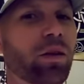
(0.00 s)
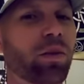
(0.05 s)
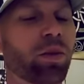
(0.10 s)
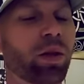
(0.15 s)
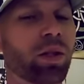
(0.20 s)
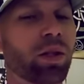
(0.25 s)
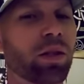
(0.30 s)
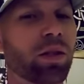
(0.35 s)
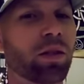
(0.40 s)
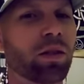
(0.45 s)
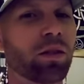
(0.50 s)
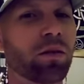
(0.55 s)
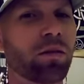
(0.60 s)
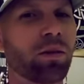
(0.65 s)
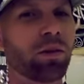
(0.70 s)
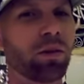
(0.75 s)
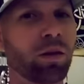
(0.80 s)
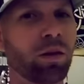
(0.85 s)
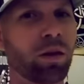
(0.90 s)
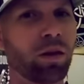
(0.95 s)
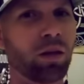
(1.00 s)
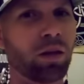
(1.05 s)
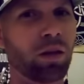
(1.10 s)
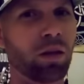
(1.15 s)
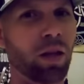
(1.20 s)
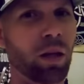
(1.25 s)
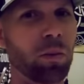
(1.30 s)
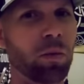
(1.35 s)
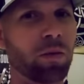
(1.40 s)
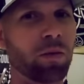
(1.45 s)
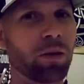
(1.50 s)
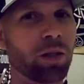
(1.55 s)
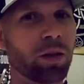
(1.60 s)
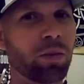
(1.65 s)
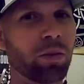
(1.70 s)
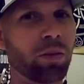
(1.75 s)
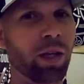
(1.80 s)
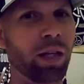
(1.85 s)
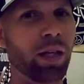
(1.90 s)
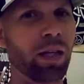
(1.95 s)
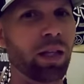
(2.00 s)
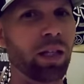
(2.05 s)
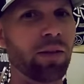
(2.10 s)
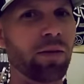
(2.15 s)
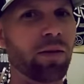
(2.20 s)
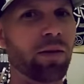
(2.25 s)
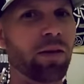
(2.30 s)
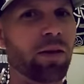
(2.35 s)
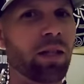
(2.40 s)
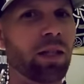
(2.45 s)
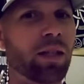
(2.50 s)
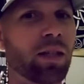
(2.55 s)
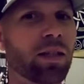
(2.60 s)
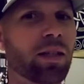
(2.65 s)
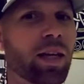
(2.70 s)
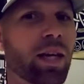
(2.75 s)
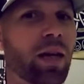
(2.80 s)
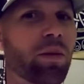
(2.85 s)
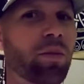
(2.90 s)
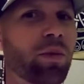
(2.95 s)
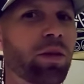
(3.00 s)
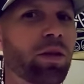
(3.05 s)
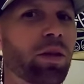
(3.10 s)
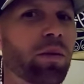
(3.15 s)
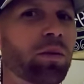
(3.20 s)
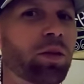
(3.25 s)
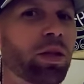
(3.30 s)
but it does a really good job of explaining everything that's happened up